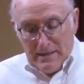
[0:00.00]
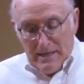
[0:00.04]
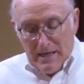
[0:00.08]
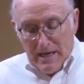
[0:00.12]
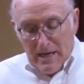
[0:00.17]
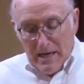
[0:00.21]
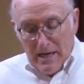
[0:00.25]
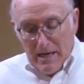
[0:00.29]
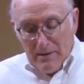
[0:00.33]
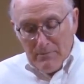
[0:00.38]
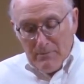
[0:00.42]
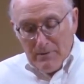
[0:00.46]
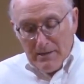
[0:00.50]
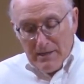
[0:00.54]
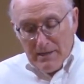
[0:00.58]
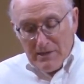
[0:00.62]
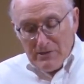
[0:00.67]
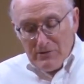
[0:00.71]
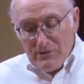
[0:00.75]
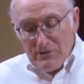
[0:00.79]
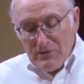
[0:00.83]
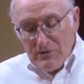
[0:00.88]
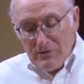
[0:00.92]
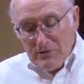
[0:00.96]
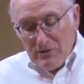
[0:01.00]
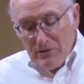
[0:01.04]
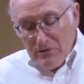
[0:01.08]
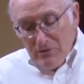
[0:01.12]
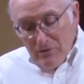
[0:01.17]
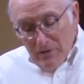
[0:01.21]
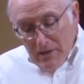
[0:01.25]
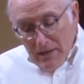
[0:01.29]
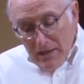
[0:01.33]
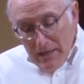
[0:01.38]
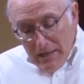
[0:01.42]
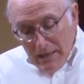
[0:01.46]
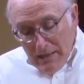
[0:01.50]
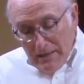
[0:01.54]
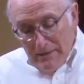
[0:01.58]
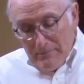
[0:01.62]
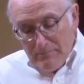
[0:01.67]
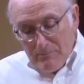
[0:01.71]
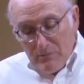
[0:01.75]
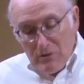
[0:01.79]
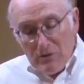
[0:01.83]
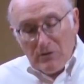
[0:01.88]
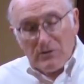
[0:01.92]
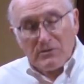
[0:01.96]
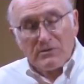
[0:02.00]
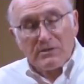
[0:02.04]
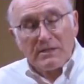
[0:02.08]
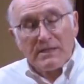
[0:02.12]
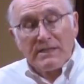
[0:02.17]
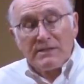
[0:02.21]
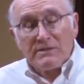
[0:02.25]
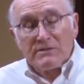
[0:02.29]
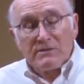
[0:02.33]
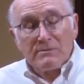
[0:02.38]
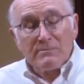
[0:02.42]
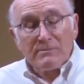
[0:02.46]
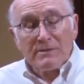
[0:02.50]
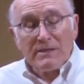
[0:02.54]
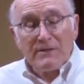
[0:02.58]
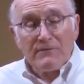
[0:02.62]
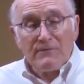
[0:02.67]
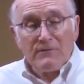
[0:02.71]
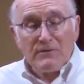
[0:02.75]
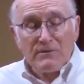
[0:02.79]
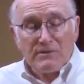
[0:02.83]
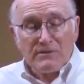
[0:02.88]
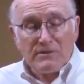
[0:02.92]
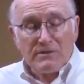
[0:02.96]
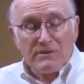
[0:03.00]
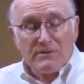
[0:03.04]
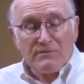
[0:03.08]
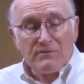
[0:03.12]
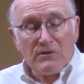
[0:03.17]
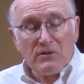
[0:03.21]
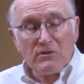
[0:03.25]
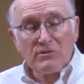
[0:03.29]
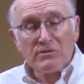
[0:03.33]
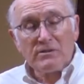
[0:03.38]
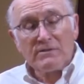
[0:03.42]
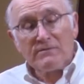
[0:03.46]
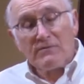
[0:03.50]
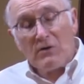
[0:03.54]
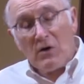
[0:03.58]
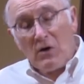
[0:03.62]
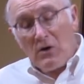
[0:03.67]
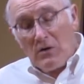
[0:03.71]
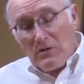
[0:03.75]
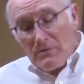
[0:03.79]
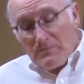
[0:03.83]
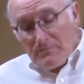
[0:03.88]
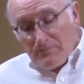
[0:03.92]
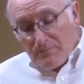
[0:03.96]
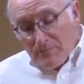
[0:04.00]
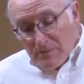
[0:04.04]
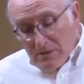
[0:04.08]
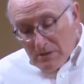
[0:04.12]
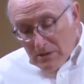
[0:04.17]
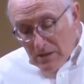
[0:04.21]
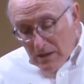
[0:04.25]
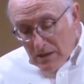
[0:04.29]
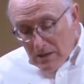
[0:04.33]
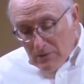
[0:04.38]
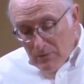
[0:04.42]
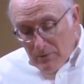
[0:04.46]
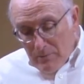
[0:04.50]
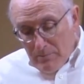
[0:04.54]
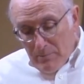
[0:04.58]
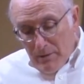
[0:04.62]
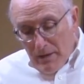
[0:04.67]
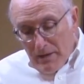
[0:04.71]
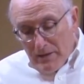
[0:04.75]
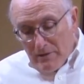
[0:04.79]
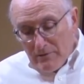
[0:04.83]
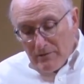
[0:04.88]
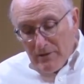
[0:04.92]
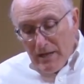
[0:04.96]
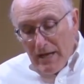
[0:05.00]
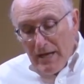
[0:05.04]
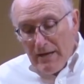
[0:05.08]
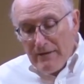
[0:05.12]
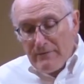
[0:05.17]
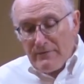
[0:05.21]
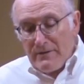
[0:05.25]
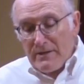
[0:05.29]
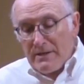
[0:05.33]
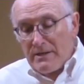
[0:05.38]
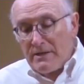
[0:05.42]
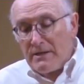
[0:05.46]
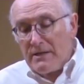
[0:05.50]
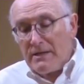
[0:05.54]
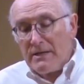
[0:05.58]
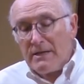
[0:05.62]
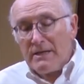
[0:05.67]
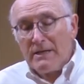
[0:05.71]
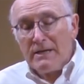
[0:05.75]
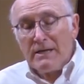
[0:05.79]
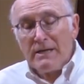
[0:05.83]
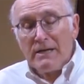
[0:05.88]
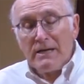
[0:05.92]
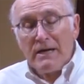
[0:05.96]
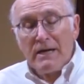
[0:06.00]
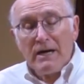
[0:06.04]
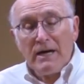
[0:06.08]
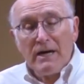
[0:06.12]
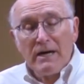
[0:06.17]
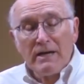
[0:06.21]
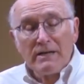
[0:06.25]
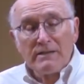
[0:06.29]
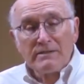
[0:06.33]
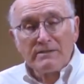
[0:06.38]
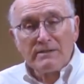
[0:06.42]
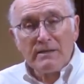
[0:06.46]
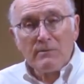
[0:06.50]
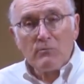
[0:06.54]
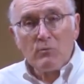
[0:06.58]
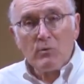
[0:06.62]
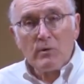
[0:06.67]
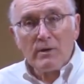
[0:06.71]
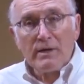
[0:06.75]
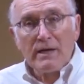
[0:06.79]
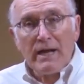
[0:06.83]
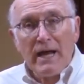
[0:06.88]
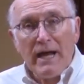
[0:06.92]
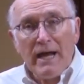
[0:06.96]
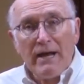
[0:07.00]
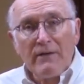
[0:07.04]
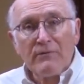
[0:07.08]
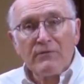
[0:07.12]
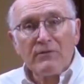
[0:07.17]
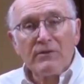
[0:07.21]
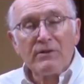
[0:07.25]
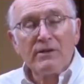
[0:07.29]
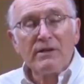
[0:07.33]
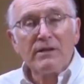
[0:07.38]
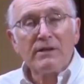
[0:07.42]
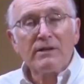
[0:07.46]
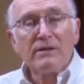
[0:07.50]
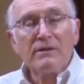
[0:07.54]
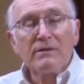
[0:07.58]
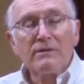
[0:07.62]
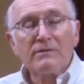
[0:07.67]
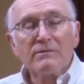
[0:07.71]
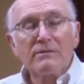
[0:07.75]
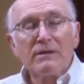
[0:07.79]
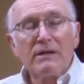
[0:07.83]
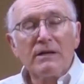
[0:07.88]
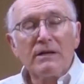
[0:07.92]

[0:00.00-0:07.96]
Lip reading: But as you do come, you'll see some differences. First of all, we plan on having someone at the